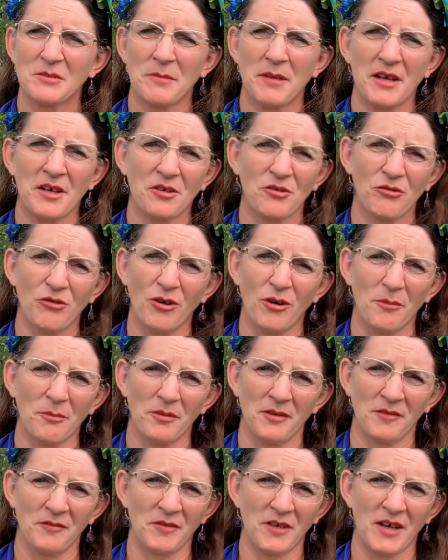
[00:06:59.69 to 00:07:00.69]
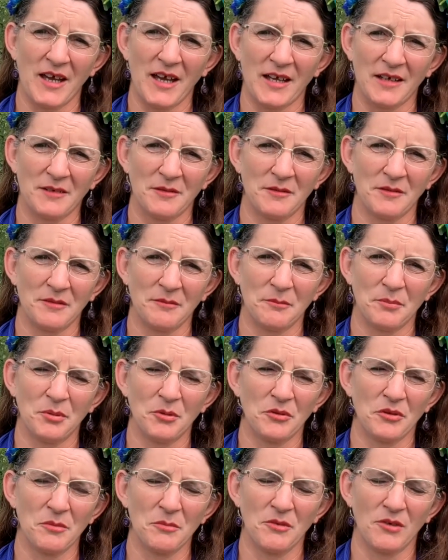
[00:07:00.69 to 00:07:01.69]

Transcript: a better crop if I hadn't pulled them